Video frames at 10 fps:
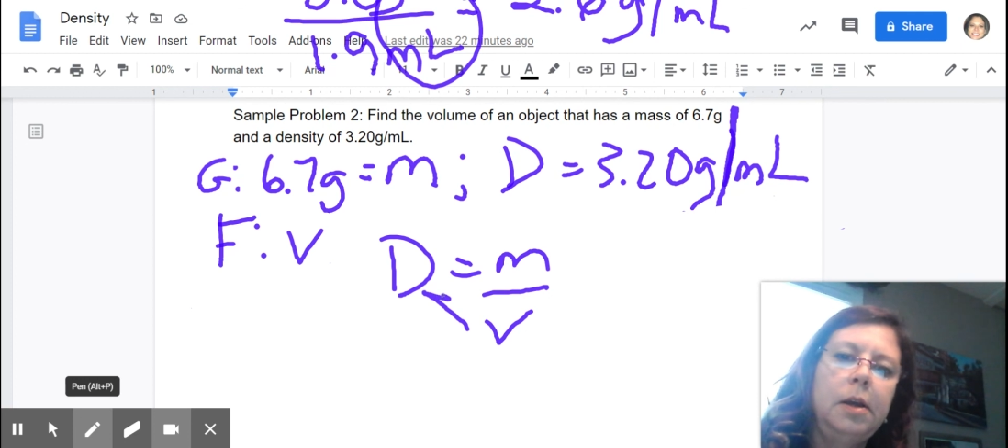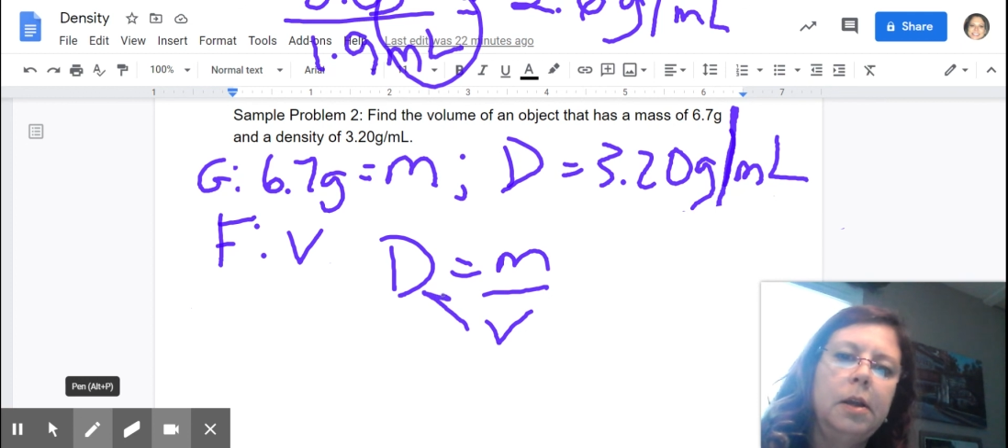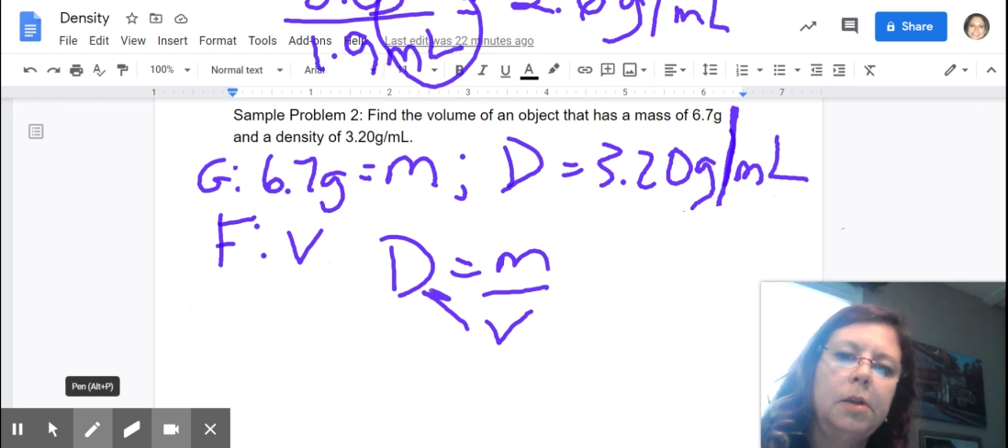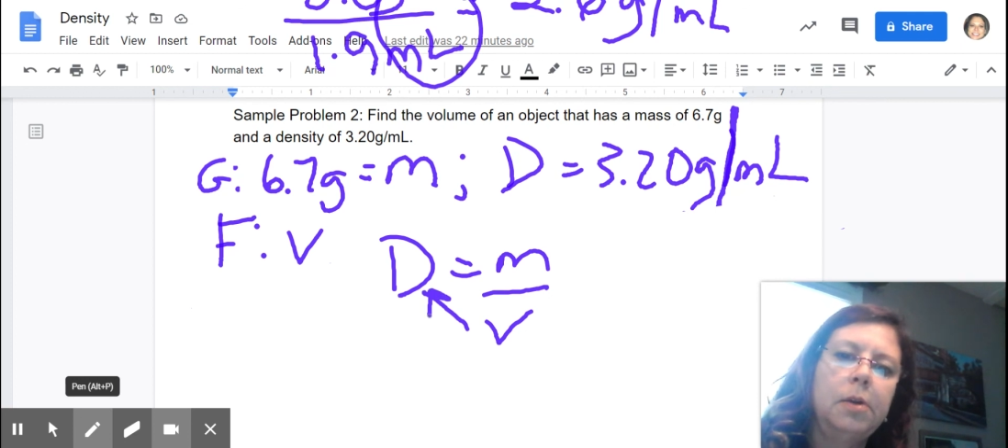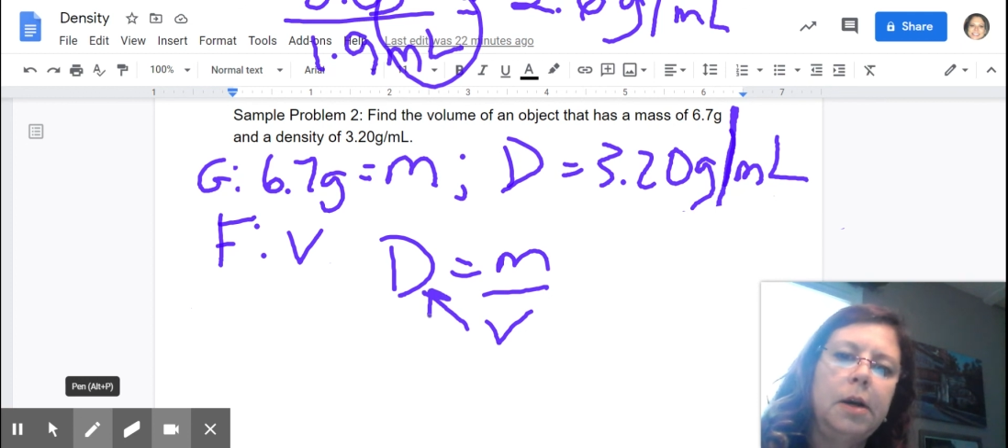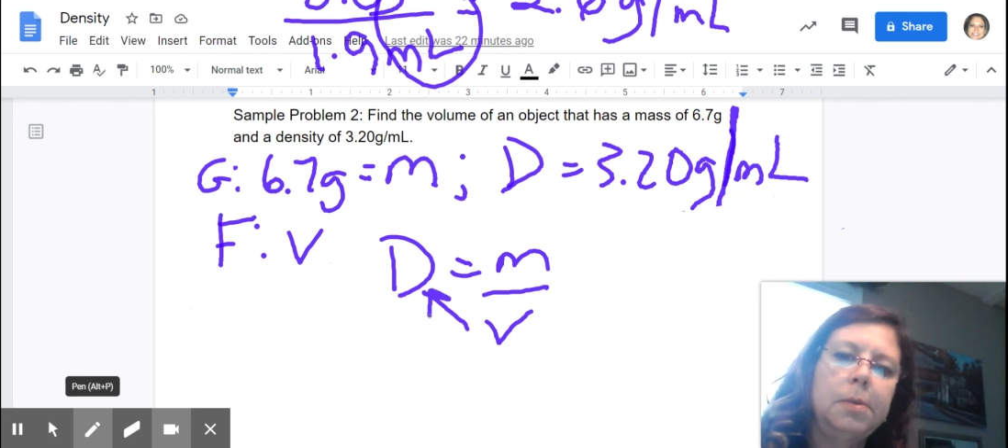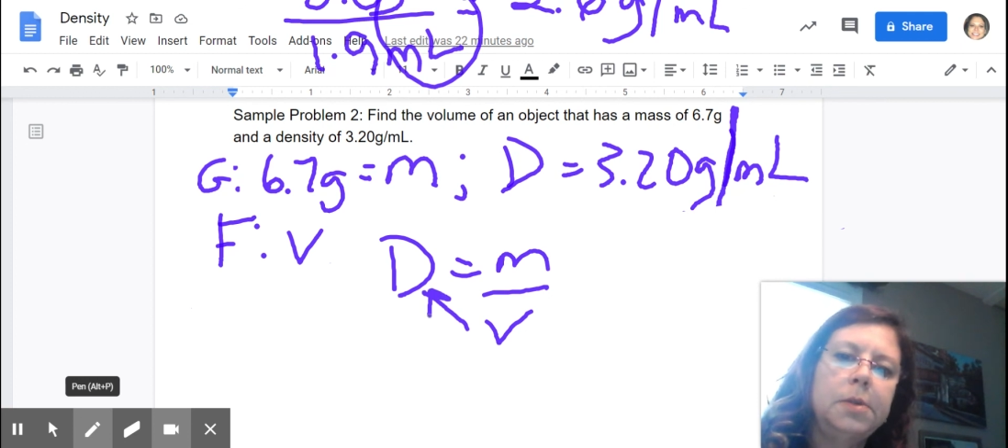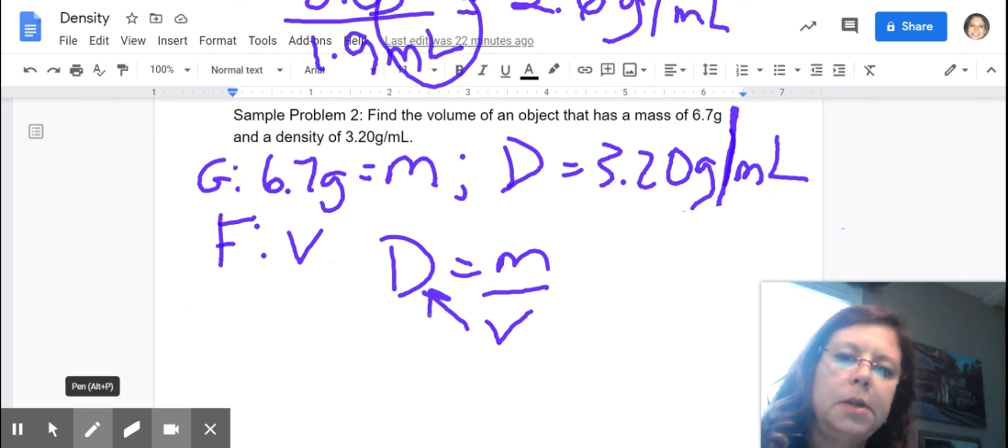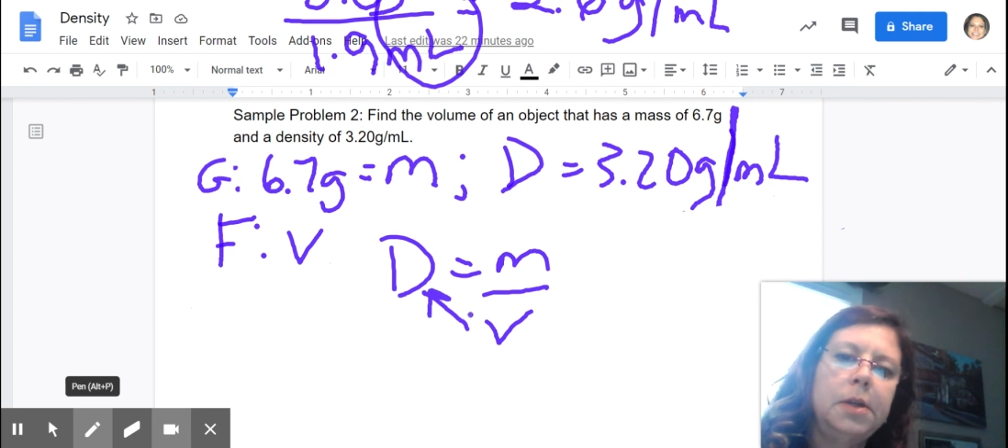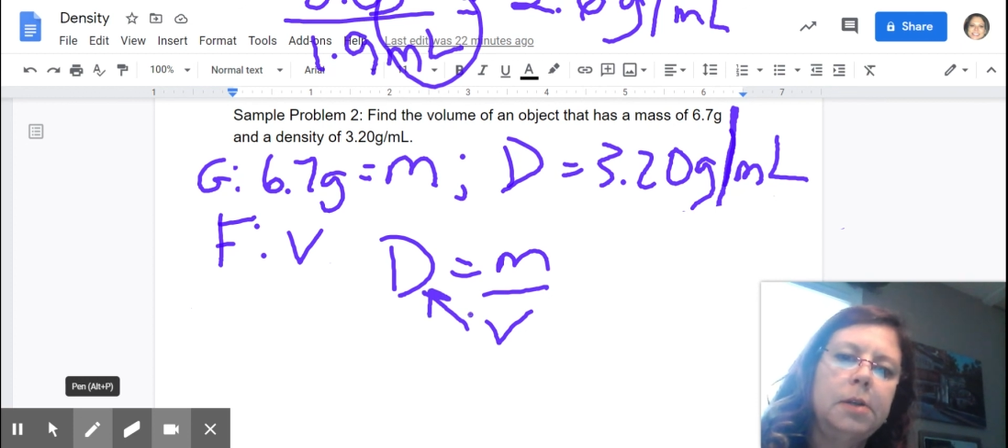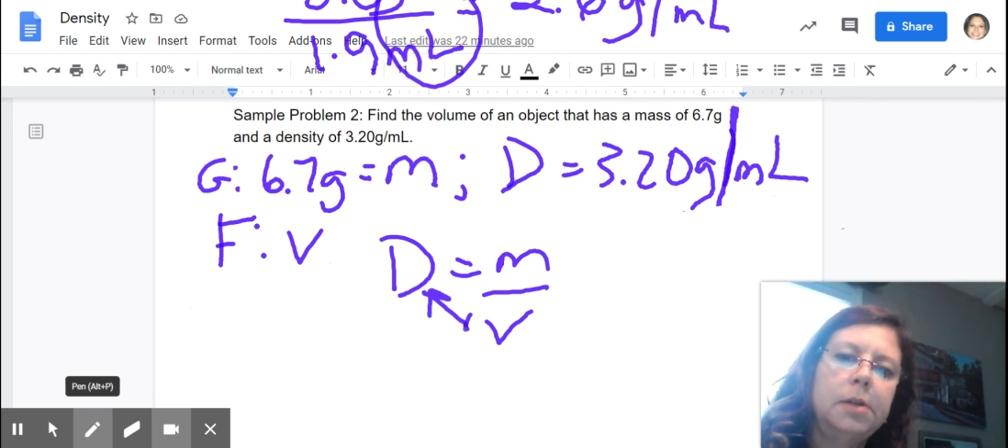and on opposite ends,